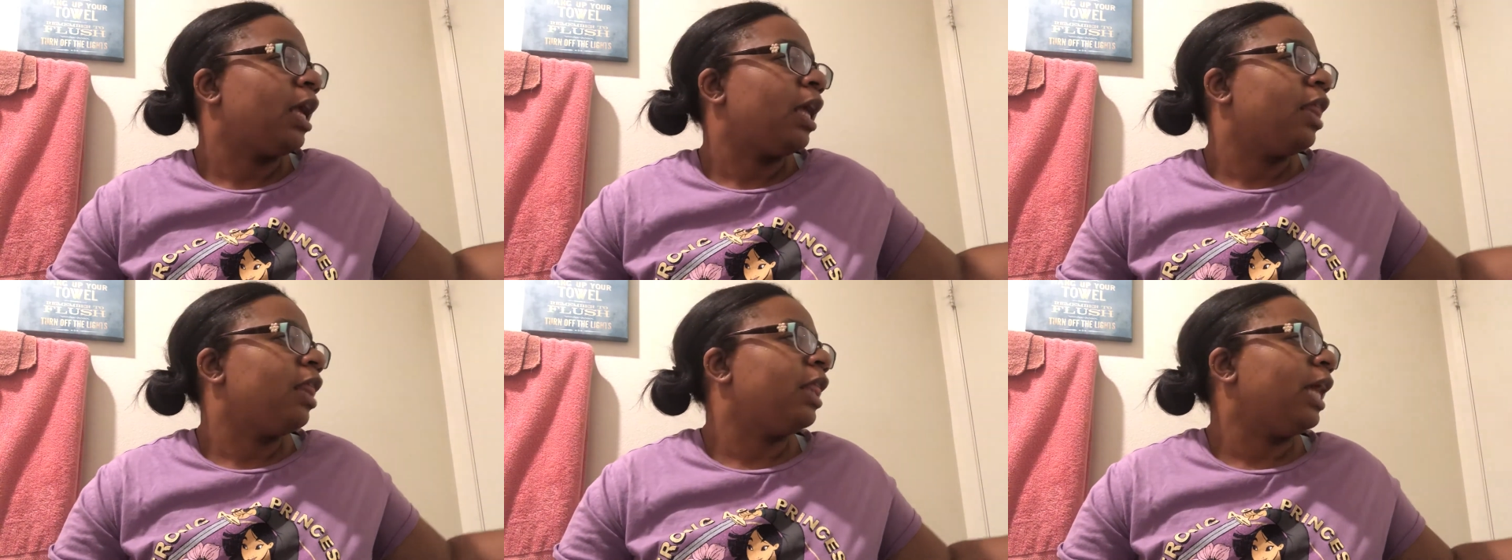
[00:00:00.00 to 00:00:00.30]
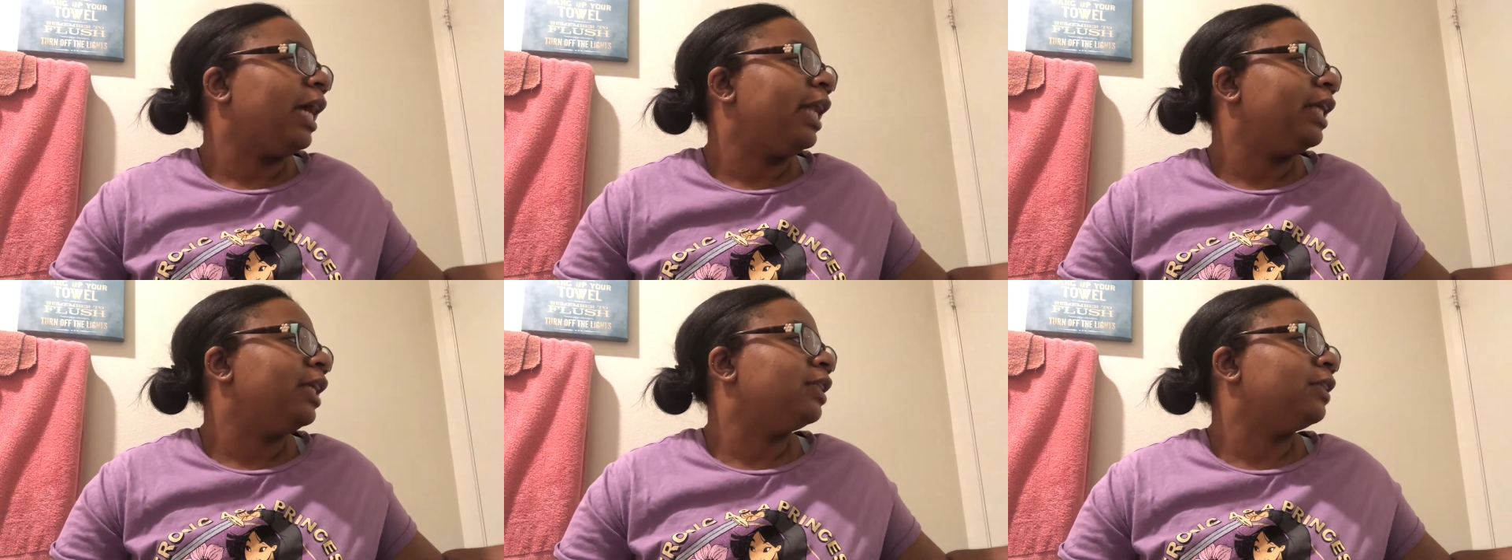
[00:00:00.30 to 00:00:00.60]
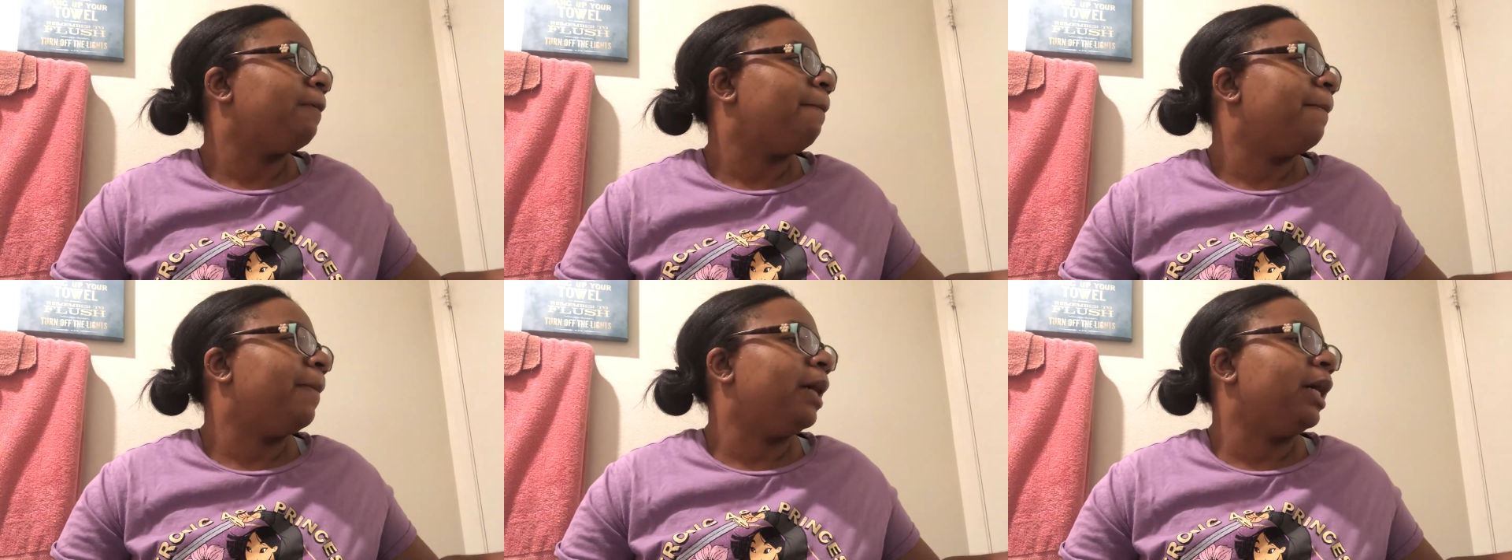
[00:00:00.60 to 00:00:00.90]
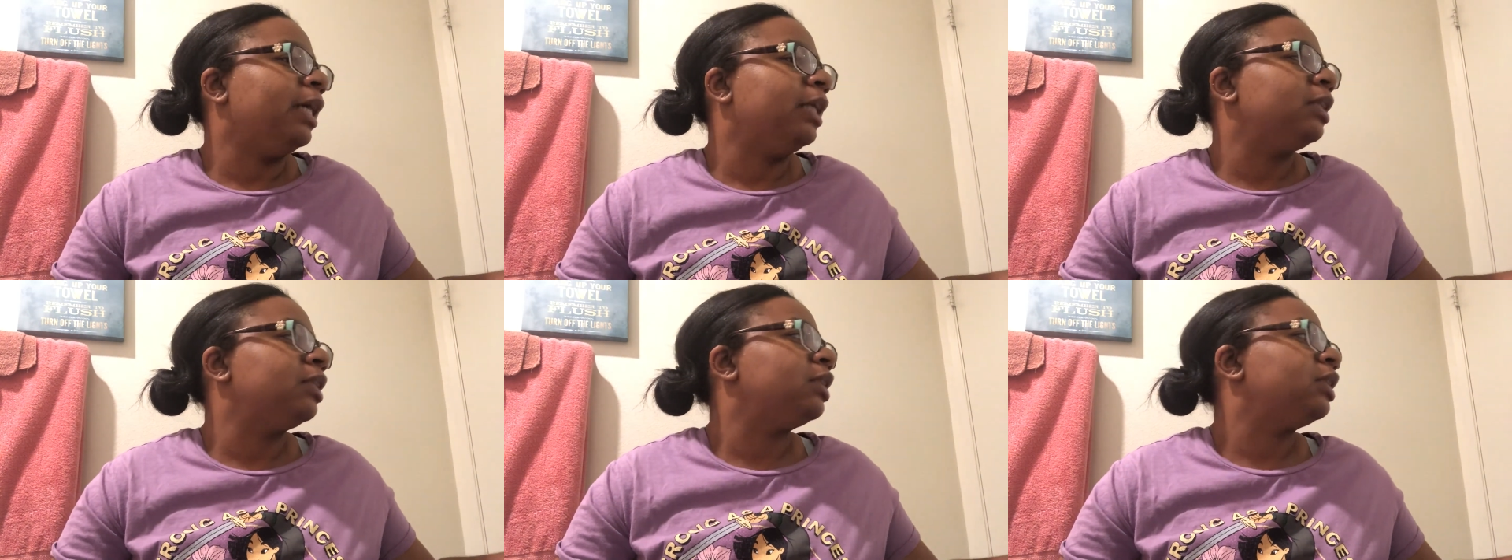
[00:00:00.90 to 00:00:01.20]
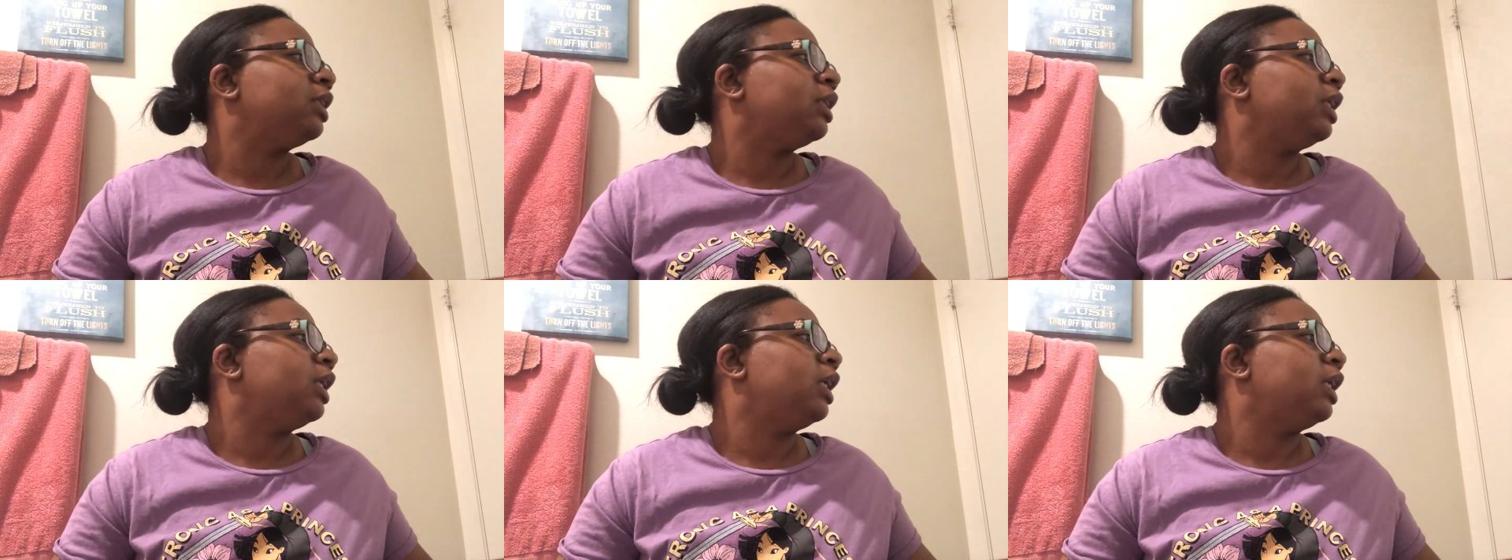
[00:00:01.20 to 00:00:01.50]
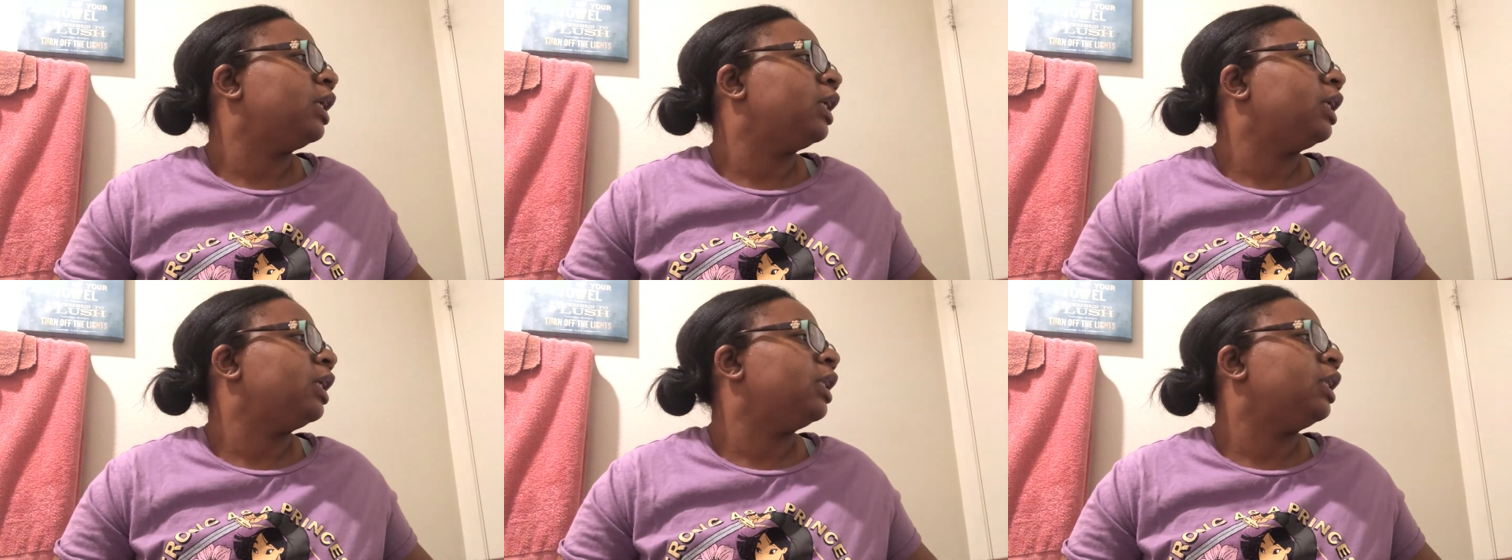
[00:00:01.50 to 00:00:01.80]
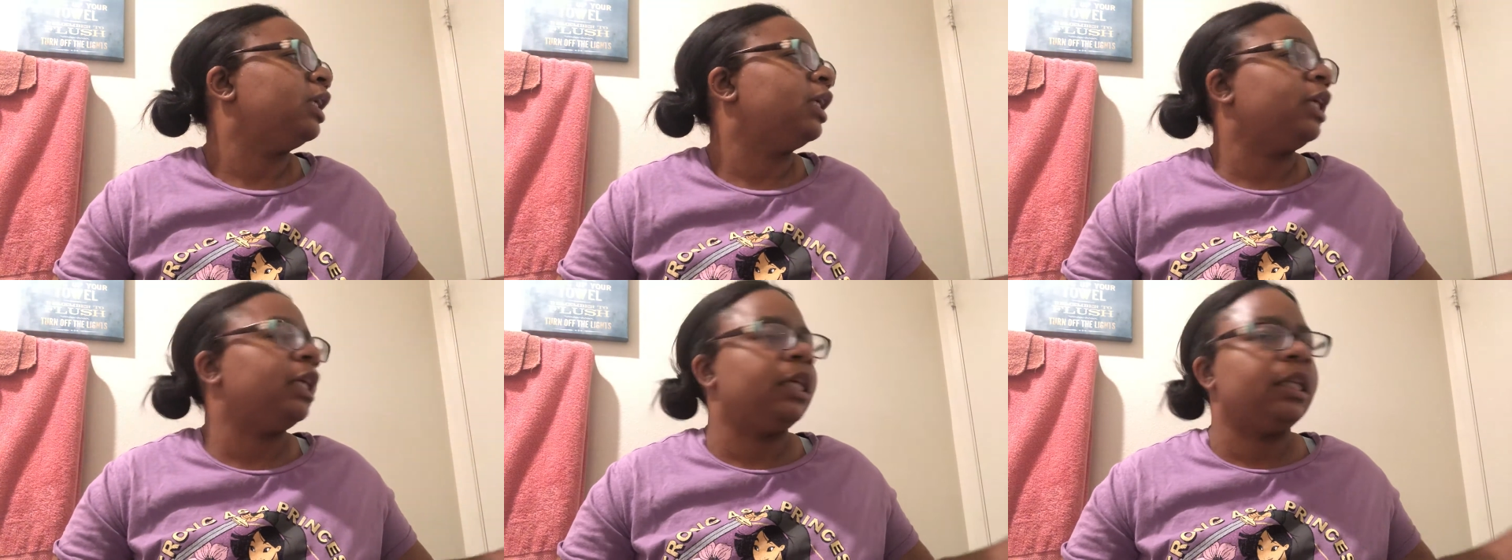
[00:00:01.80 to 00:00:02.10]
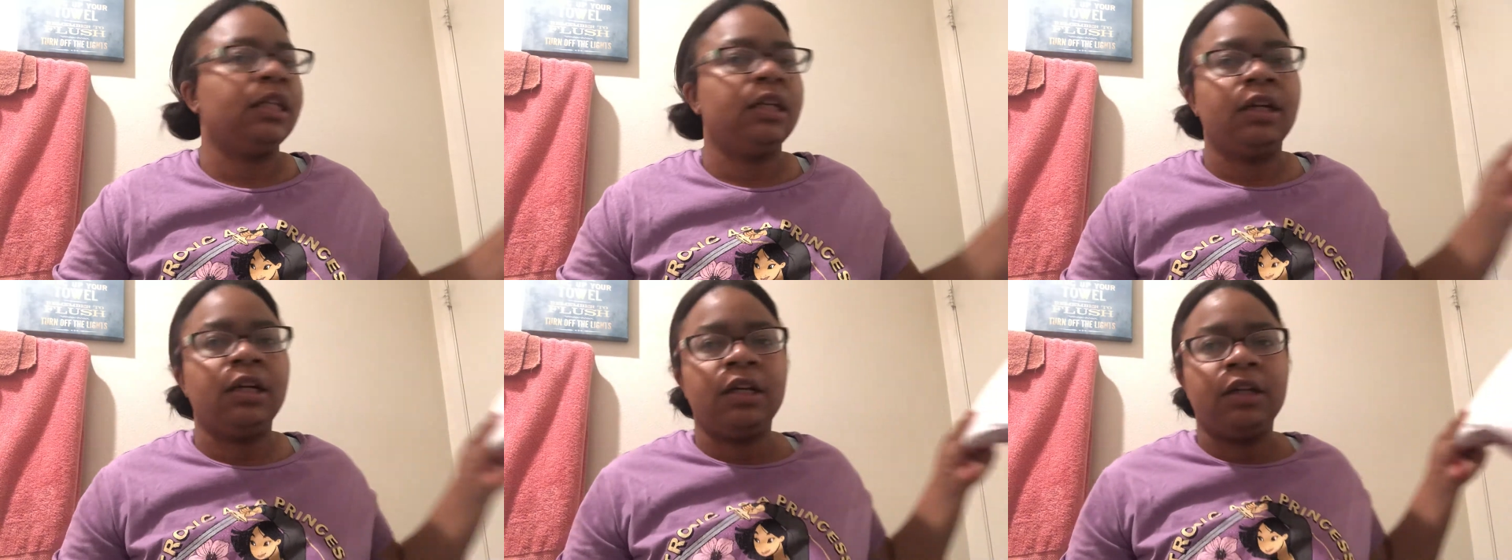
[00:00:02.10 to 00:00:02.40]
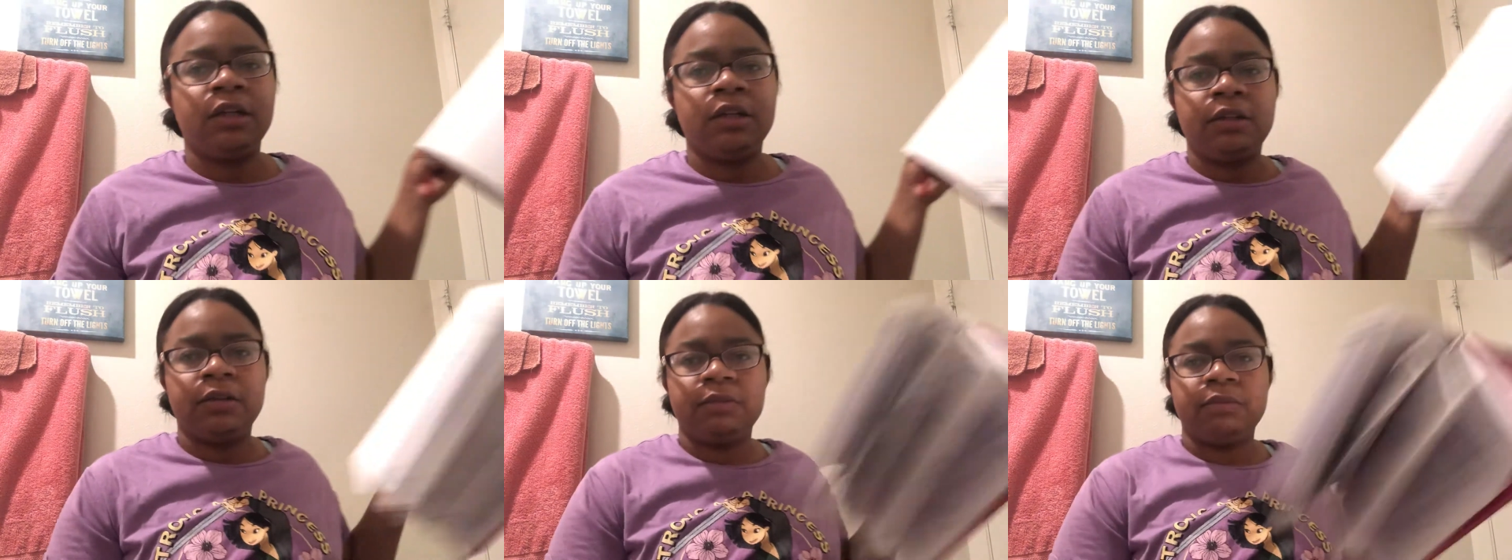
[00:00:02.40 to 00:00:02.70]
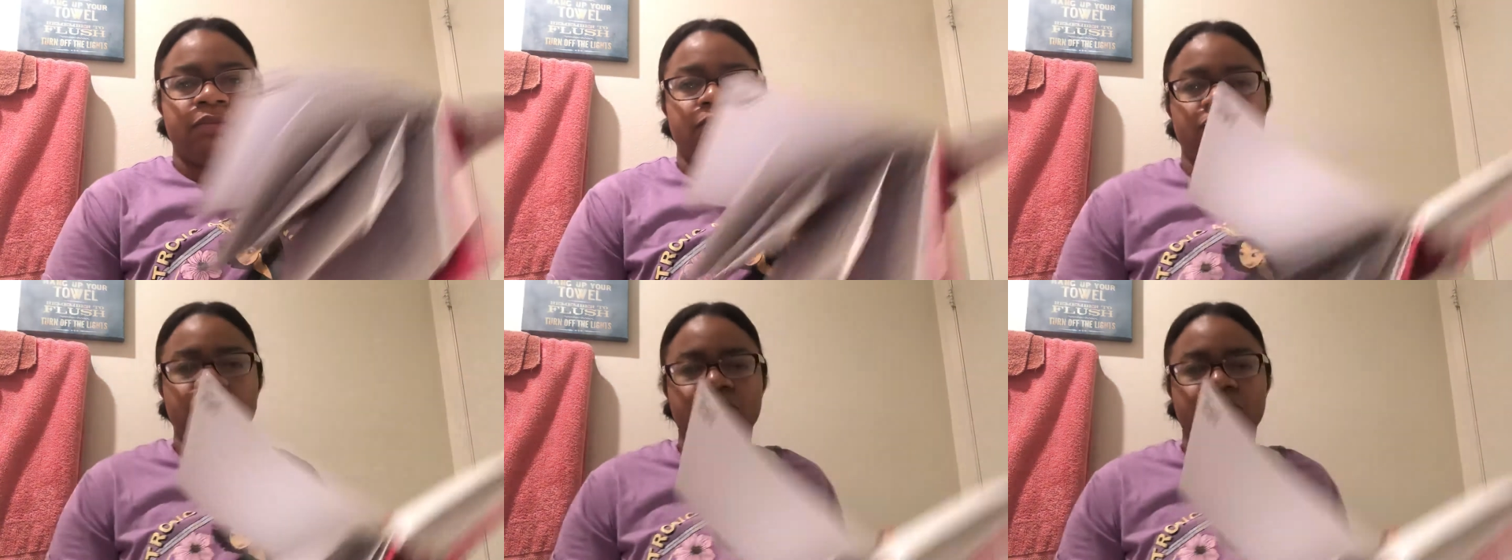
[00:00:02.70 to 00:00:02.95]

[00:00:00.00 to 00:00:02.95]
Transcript: that is a bust. And then um